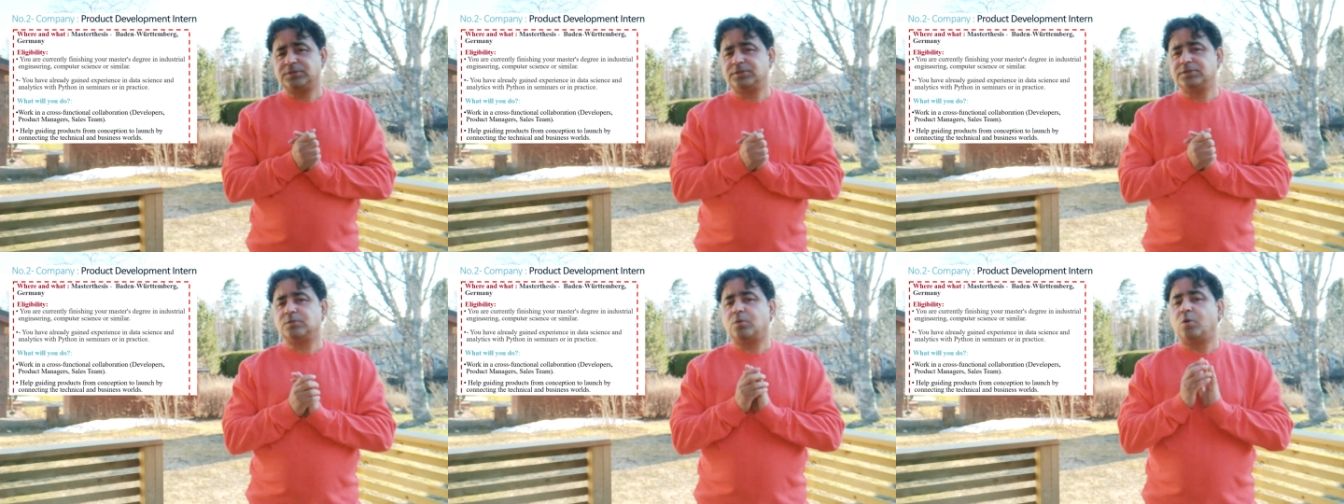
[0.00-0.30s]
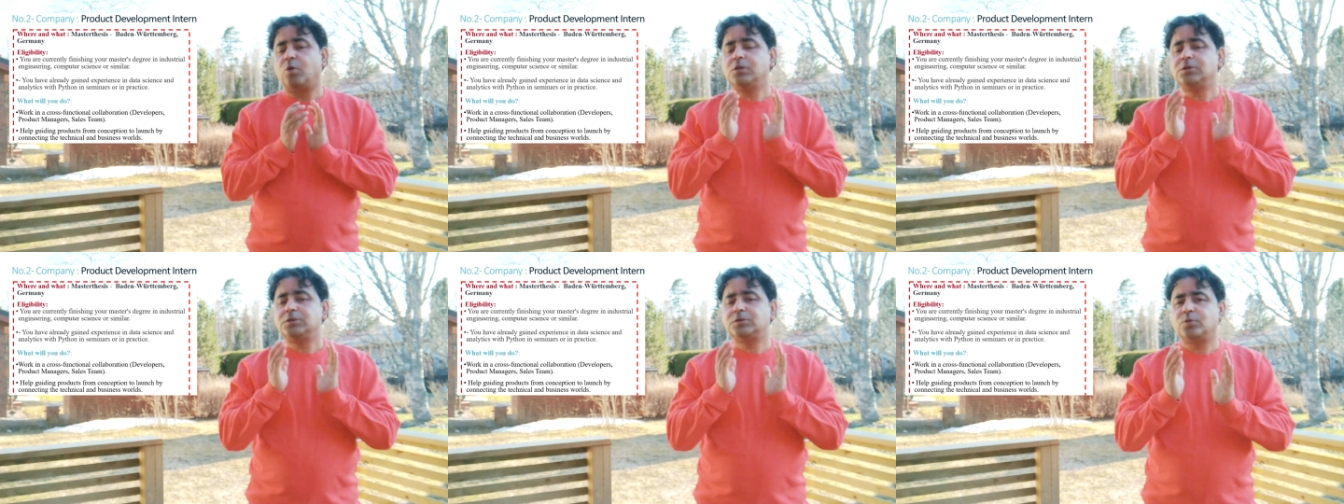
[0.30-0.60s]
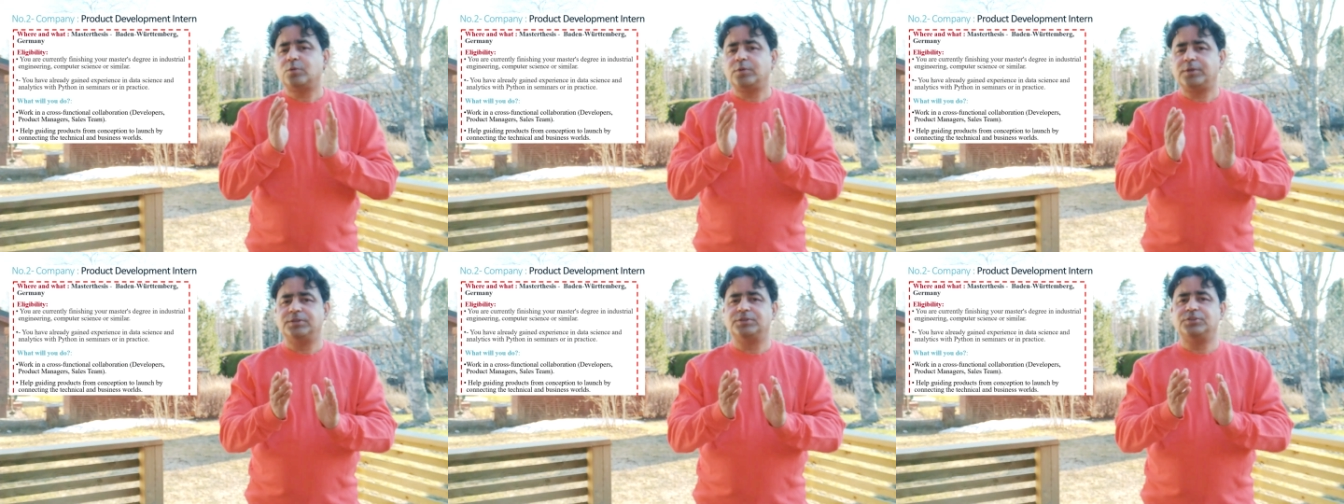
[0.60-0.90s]
This is
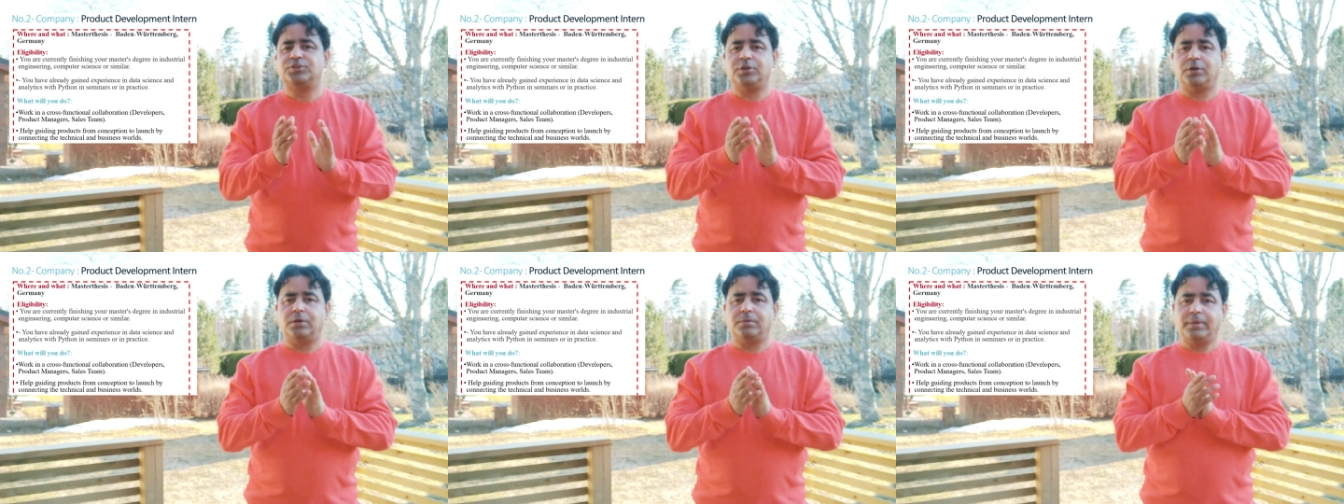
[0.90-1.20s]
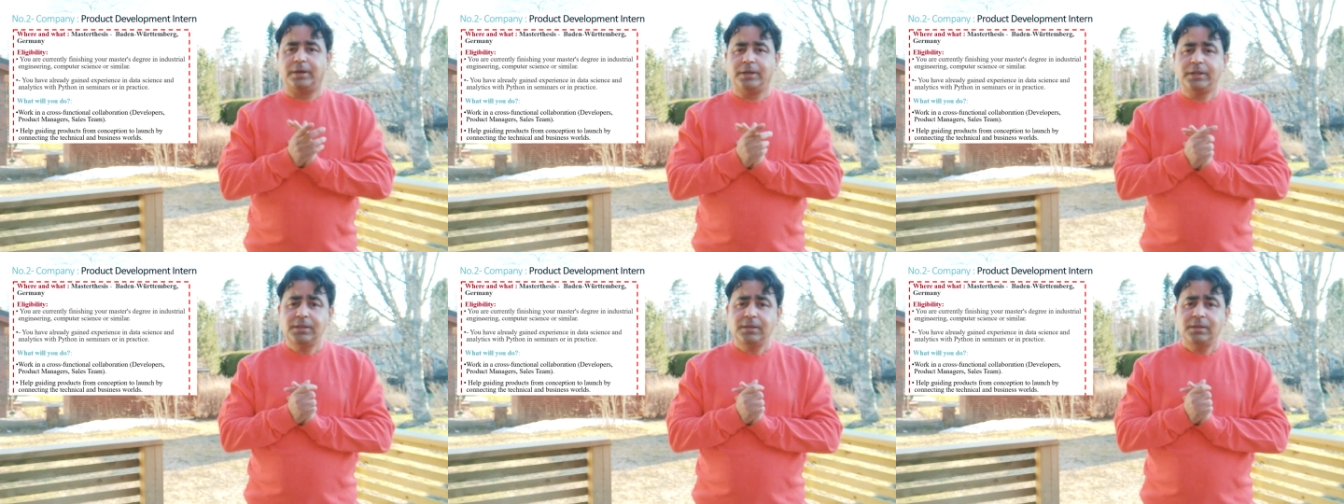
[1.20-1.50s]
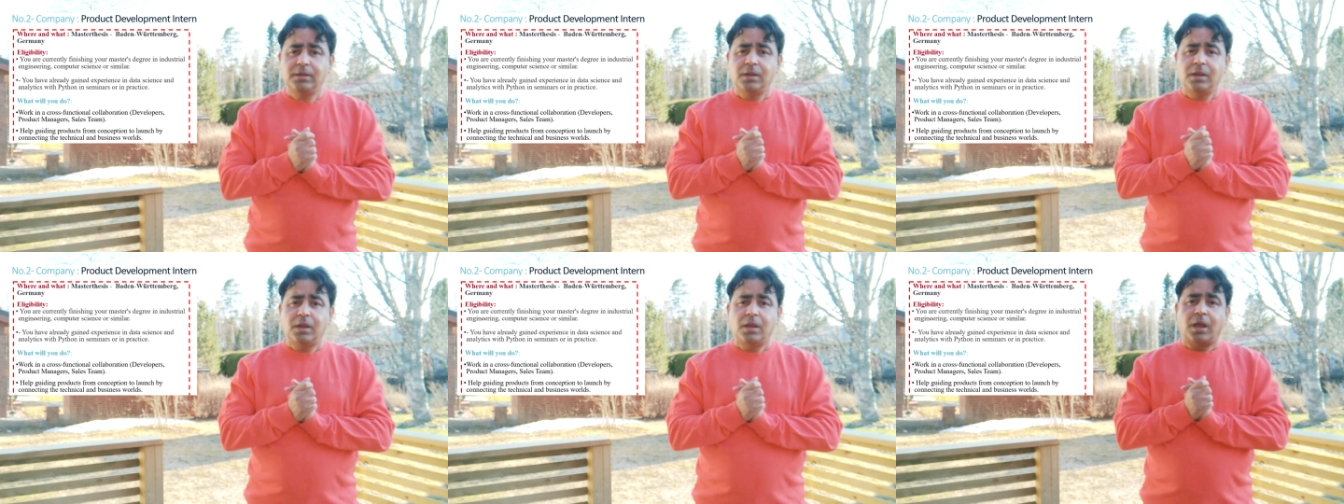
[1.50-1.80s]
also in Germany,
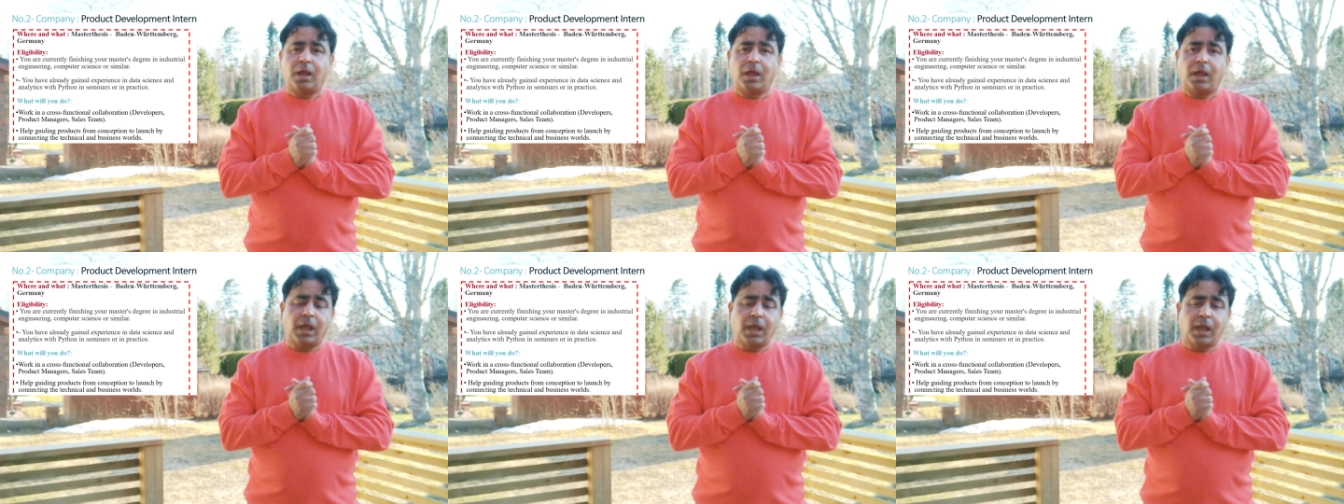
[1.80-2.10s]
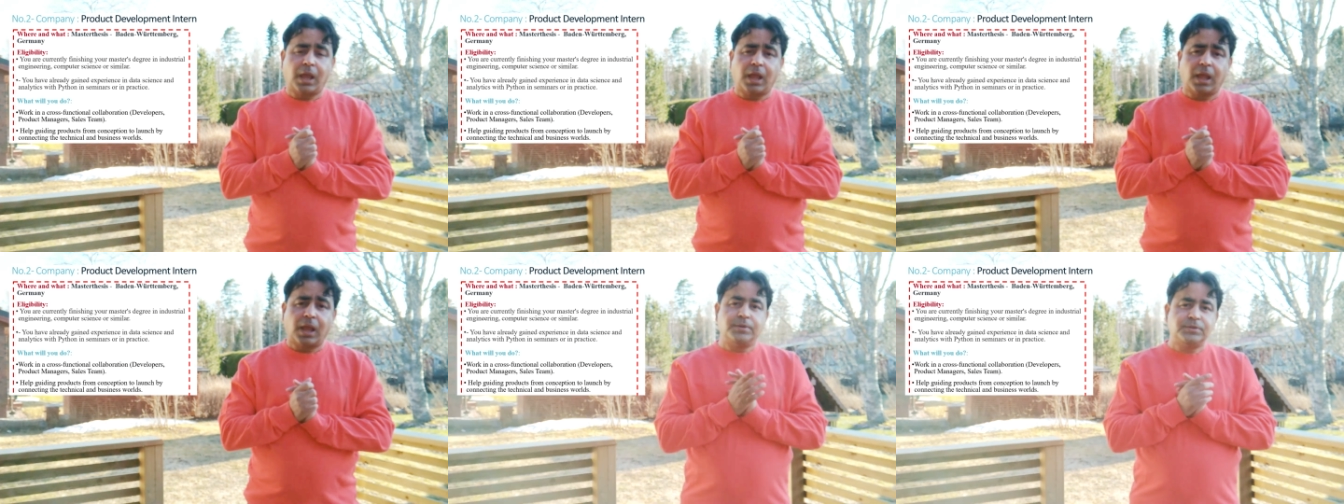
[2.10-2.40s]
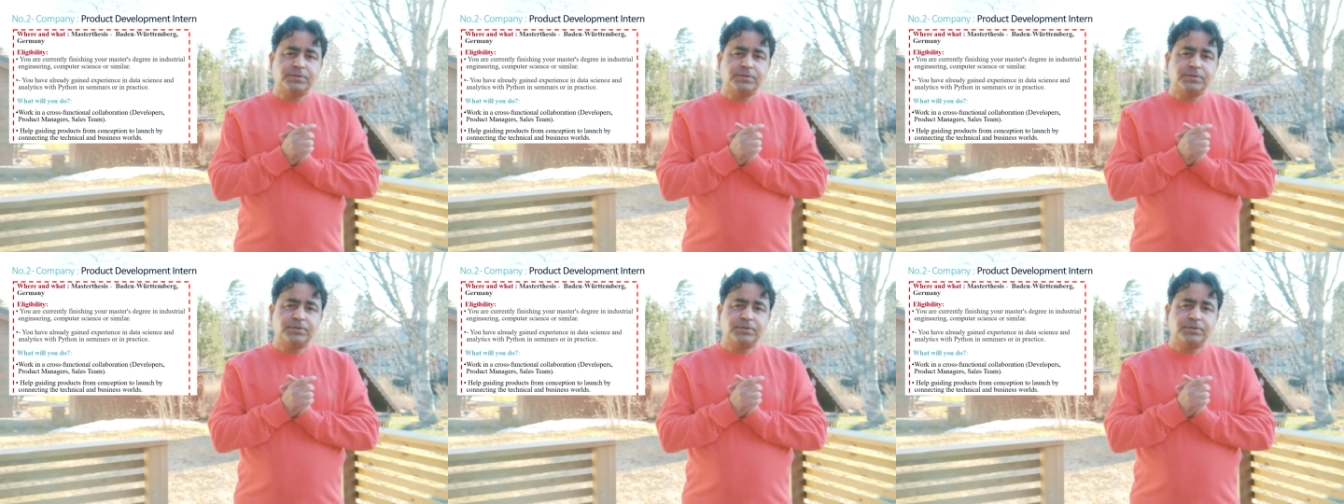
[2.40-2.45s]
and